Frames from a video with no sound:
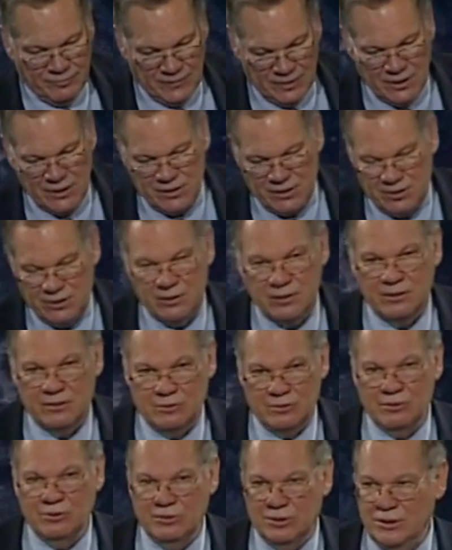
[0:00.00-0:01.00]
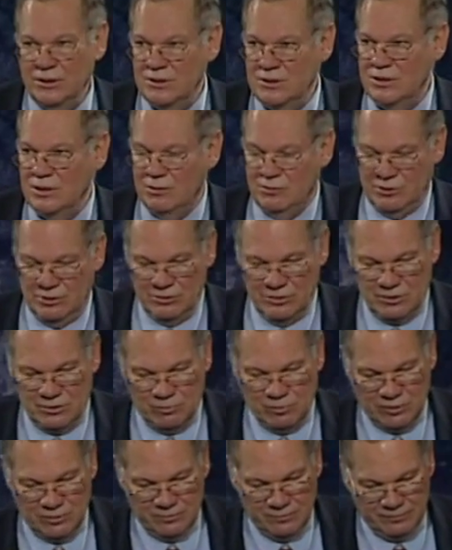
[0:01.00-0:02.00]
This truly is
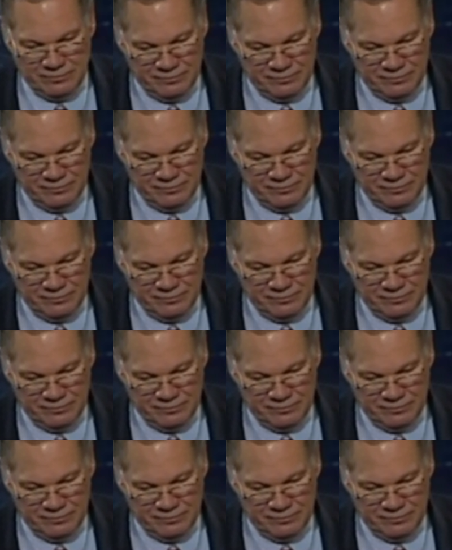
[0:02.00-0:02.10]
irreducible.